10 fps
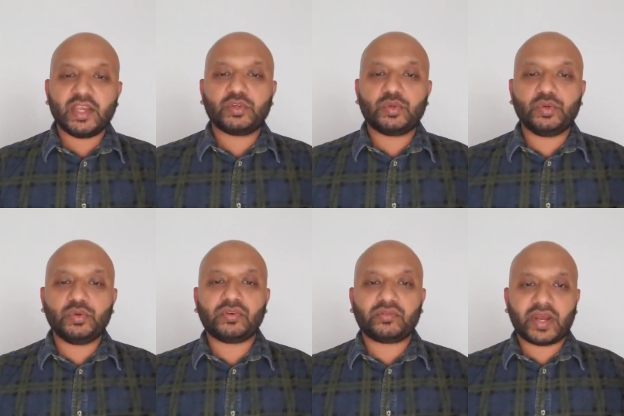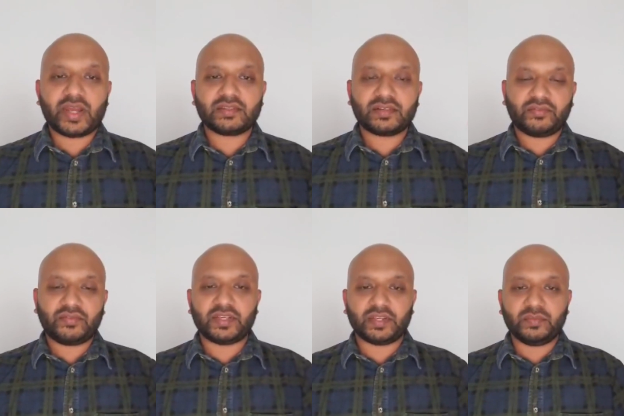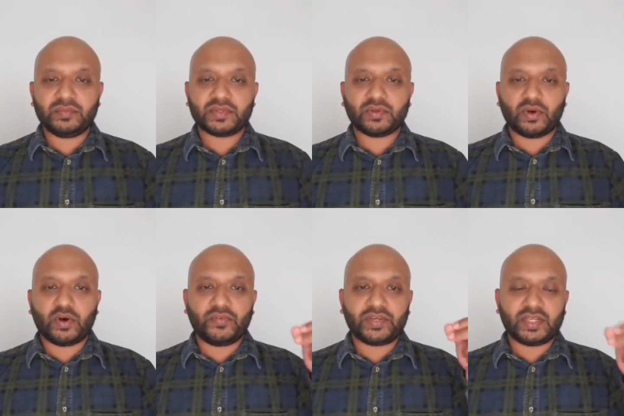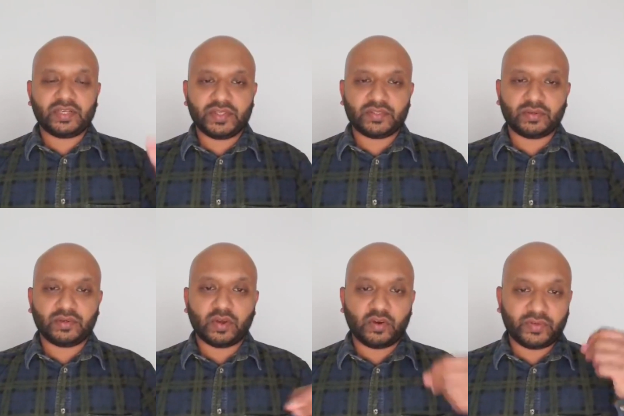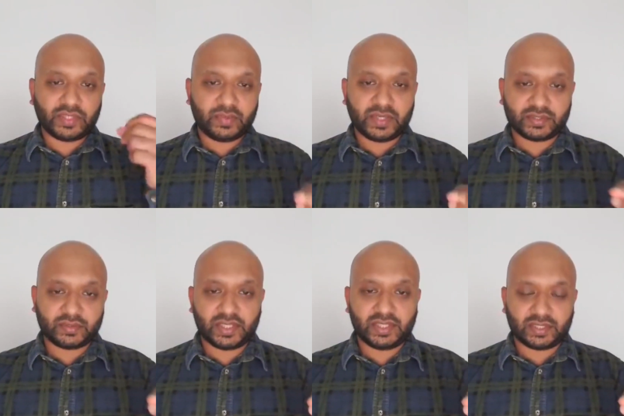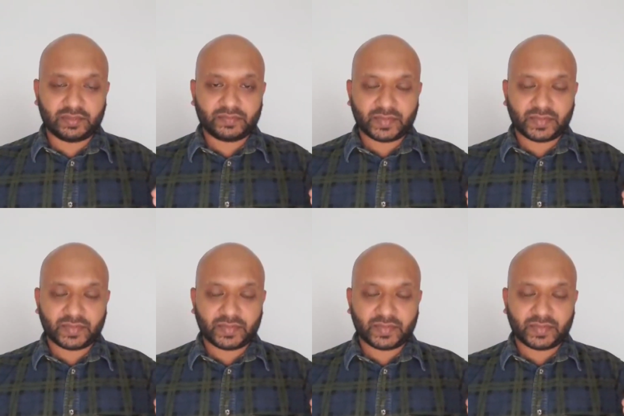to the rights and freedoms of an individual over their personal data.